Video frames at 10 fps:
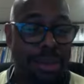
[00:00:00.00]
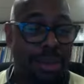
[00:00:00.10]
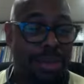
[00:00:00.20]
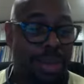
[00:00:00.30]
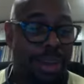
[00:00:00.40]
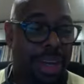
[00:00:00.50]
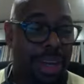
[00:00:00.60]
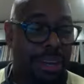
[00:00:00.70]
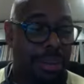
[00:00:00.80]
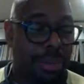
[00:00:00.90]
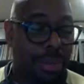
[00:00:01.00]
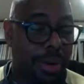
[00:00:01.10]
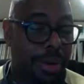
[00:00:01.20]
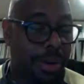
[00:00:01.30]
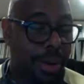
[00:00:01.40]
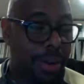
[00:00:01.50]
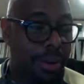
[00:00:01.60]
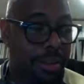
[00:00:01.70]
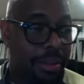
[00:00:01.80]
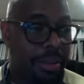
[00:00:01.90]
mean that. You are, uh,
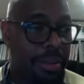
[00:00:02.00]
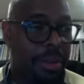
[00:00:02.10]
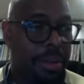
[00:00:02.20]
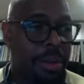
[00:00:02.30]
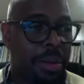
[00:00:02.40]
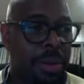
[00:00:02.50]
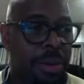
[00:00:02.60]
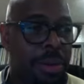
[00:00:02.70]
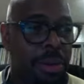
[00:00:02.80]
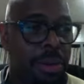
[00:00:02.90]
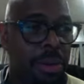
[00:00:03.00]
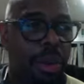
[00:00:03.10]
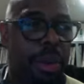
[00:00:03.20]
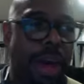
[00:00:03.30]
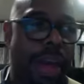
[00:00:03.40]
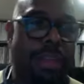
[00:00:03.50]
you are at